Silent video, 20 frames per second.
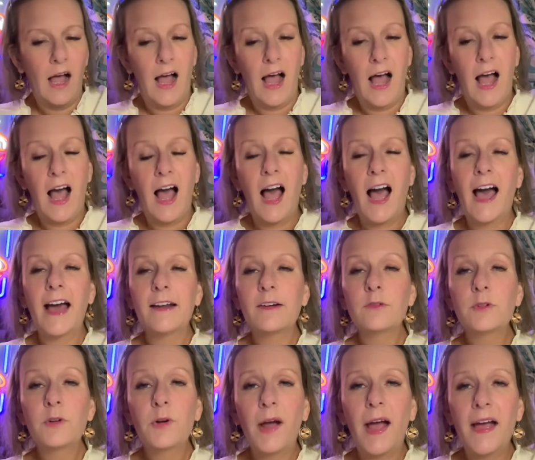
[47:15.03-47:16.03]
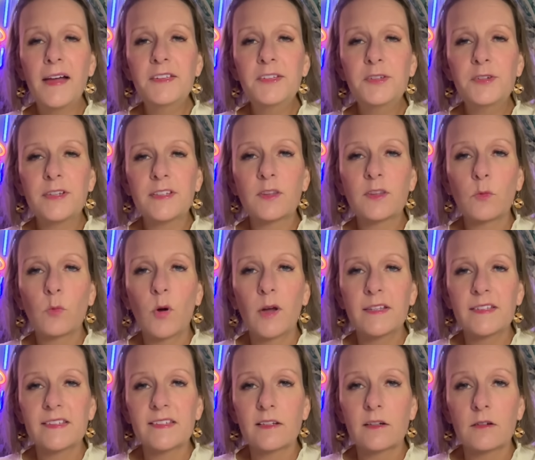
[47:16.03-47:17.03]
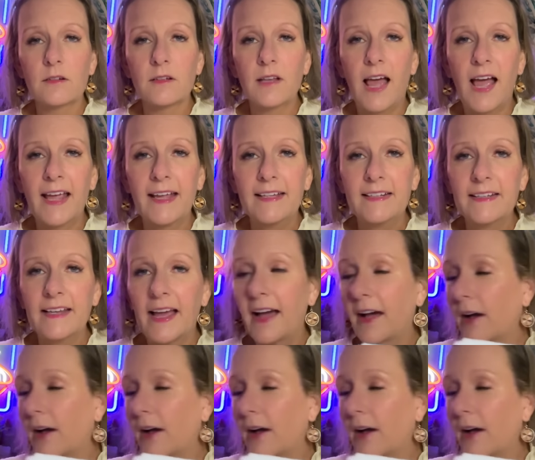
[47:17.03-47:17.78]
I don't know how you get the ones that are lying down.